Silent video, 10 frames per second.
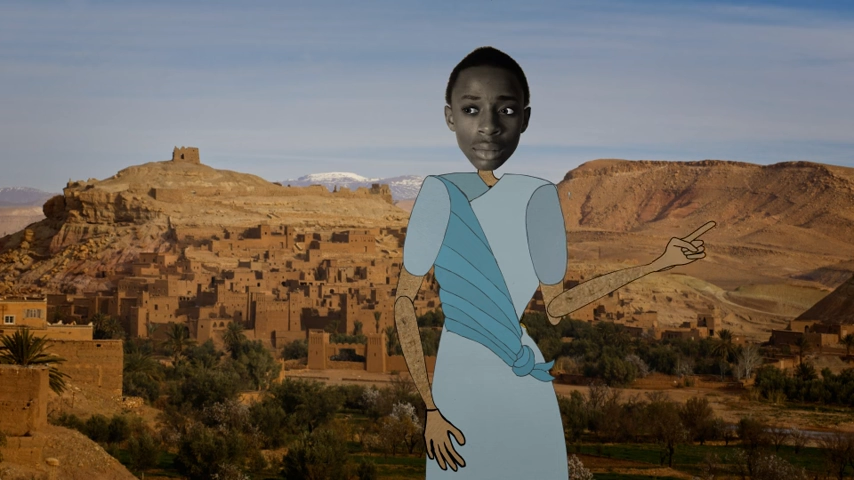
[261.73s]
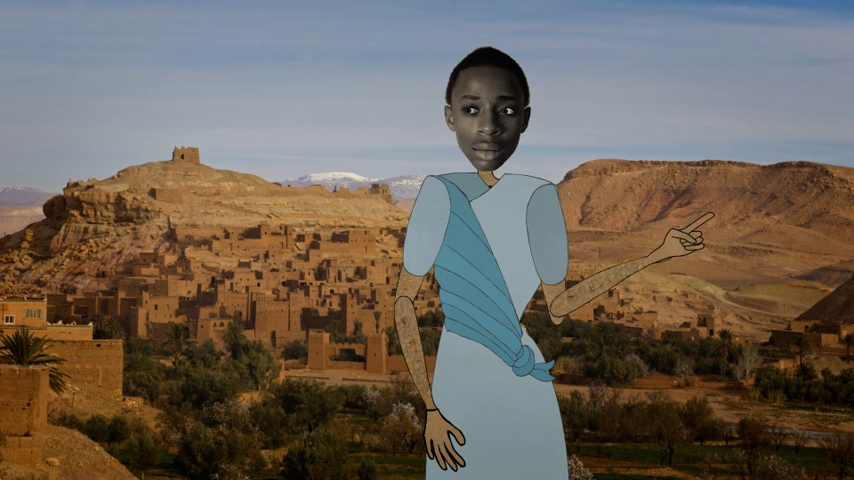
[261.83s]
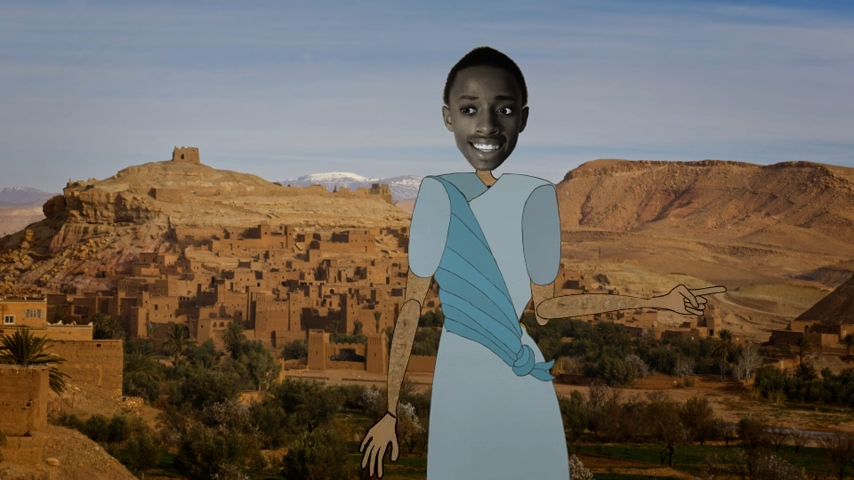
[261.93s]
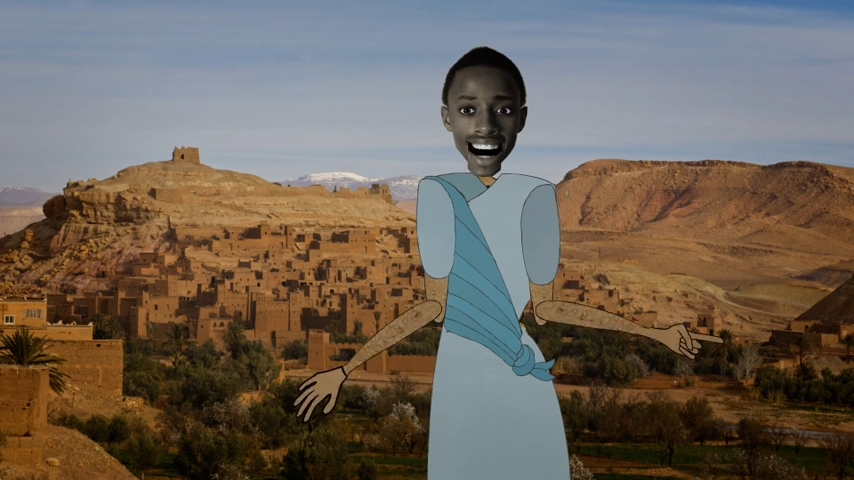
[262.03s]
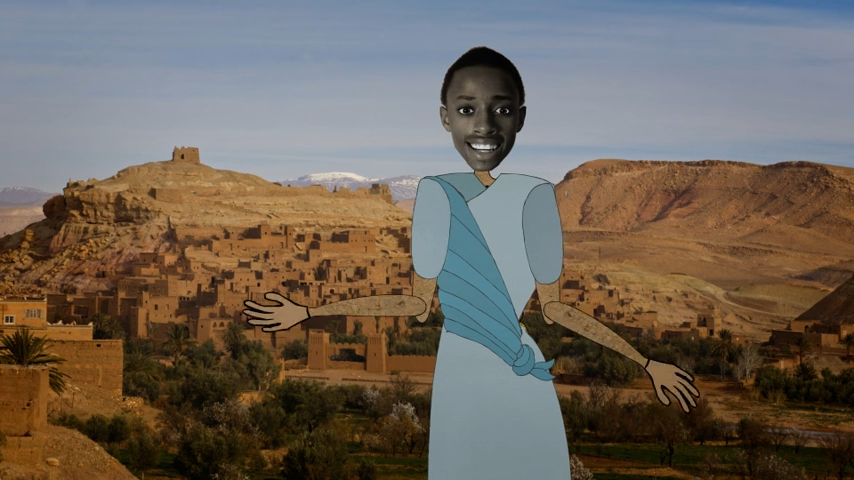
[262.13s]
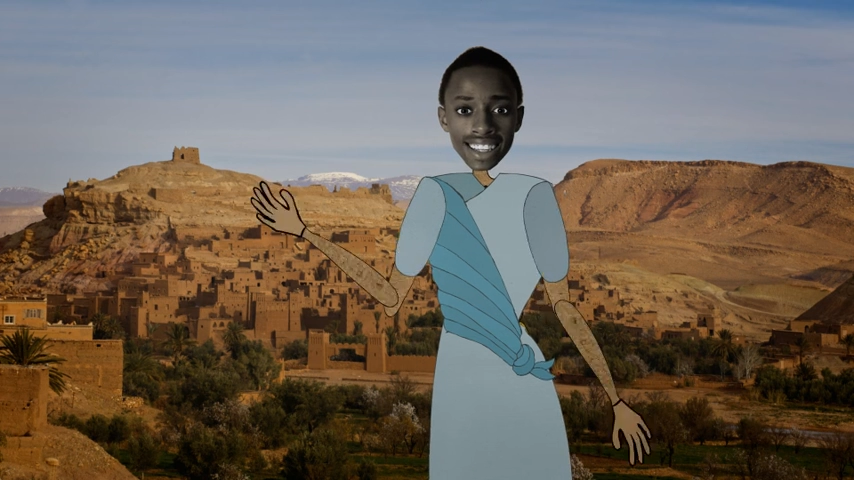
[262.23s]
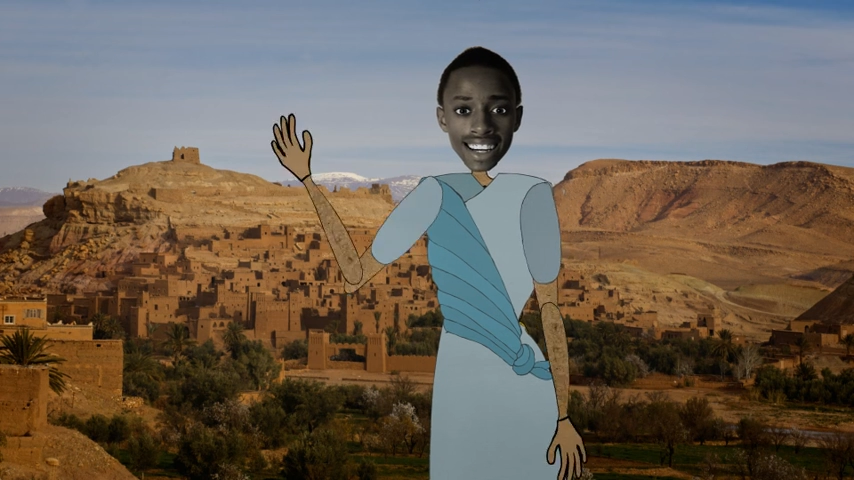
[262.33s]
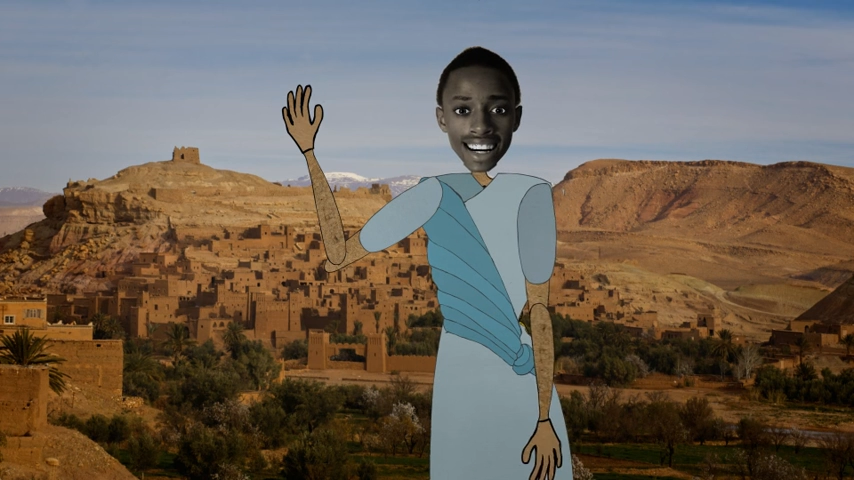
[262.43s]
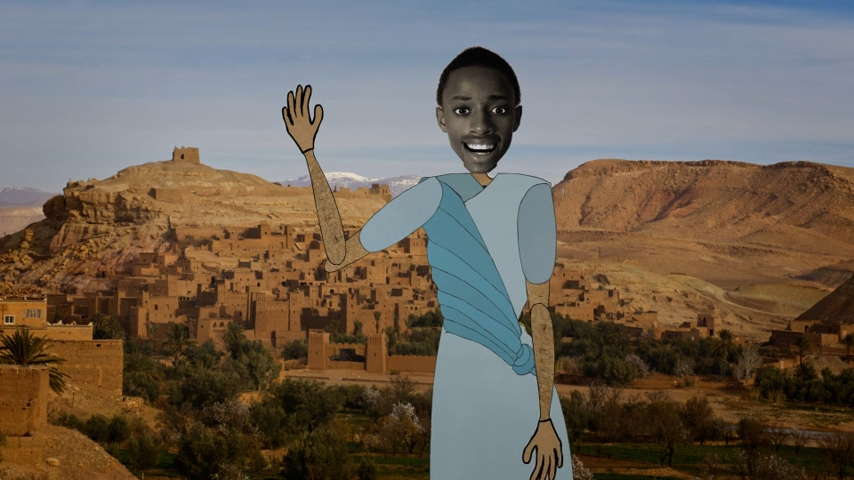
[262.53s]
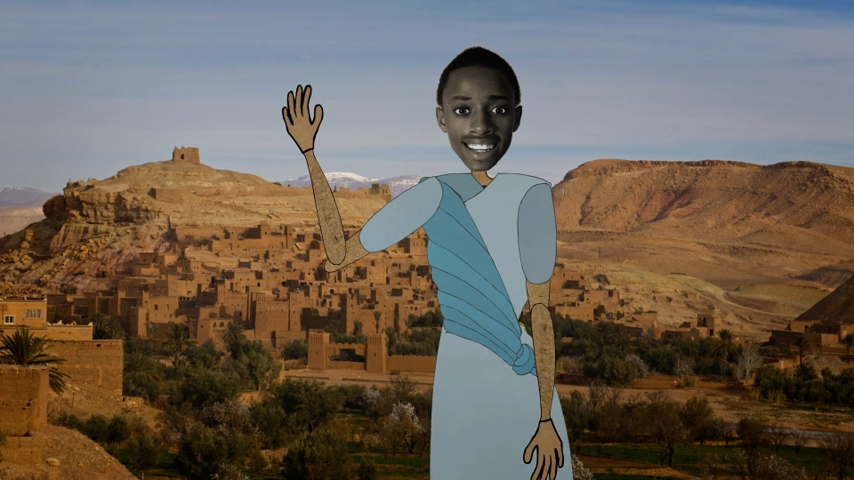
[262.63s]
Because of
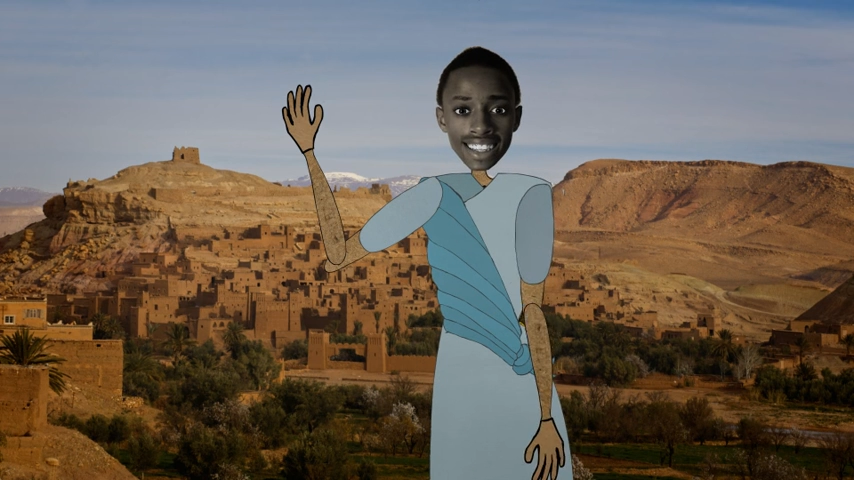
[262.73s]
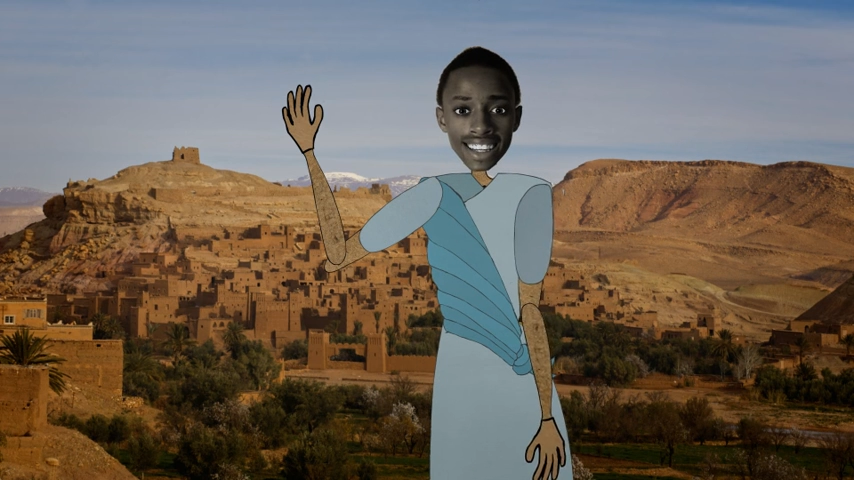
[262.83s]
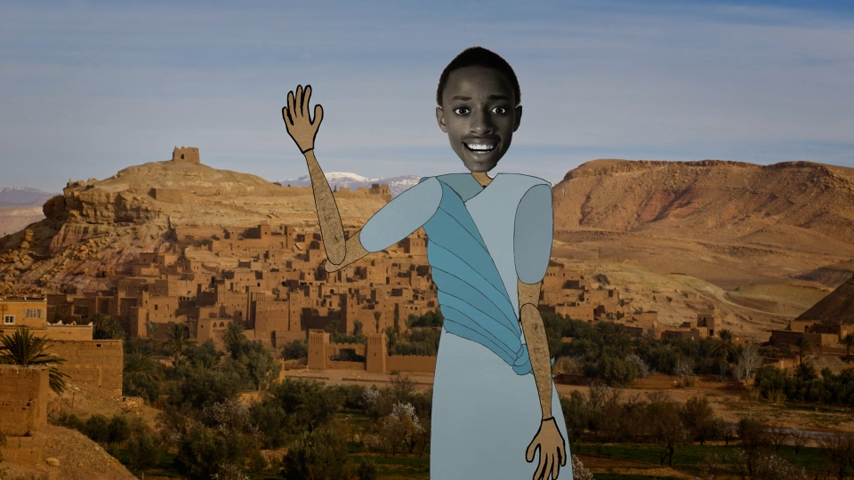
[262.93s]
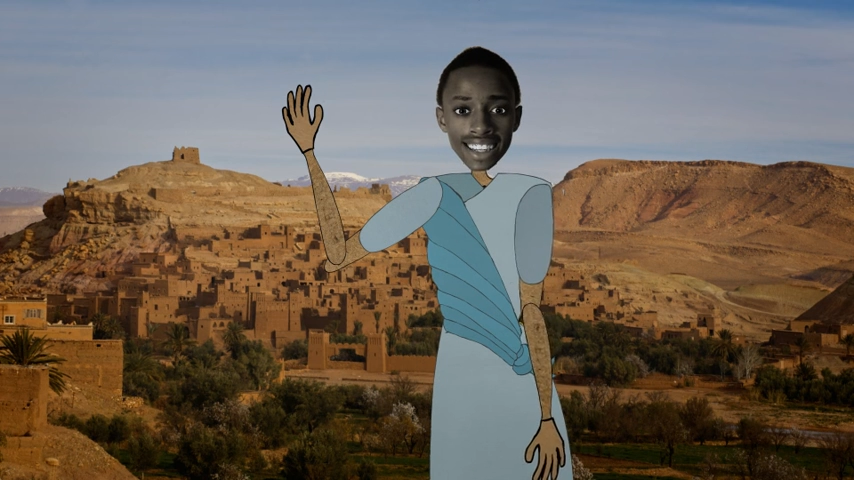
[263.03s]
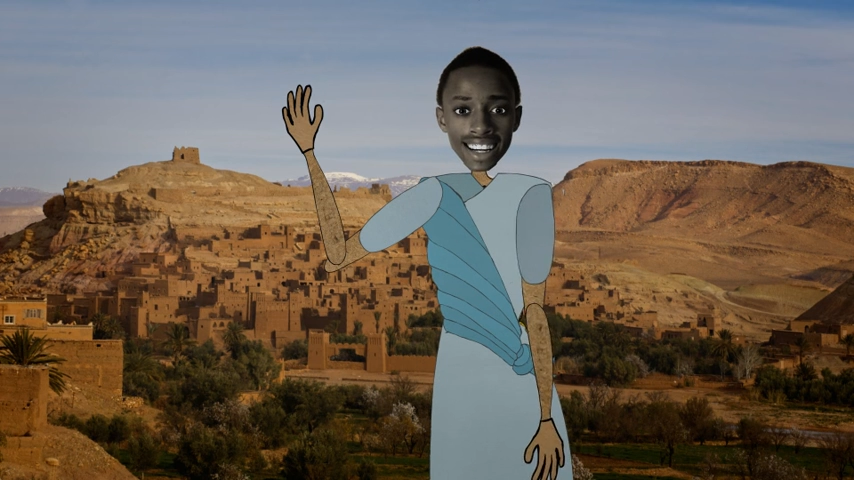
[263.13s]
the Lord's great